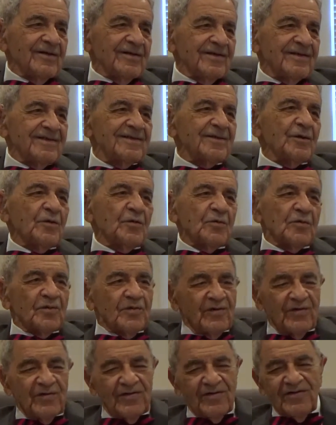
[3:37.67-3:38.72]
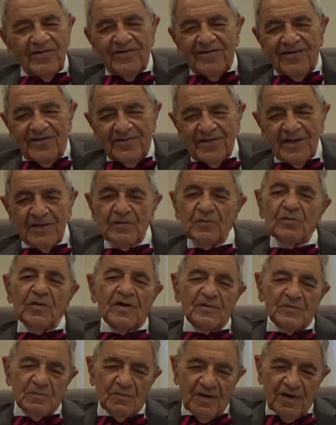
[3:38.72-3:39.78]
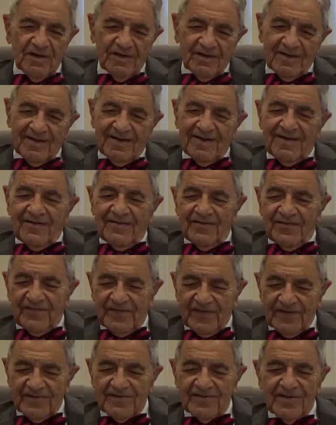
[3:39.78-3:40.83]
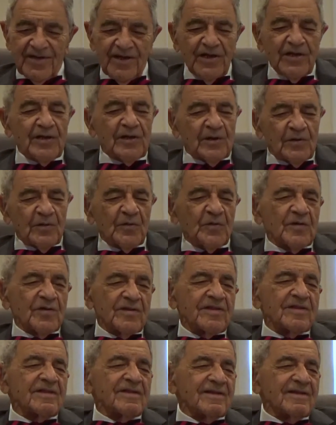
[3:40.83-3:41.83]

So that was my first link with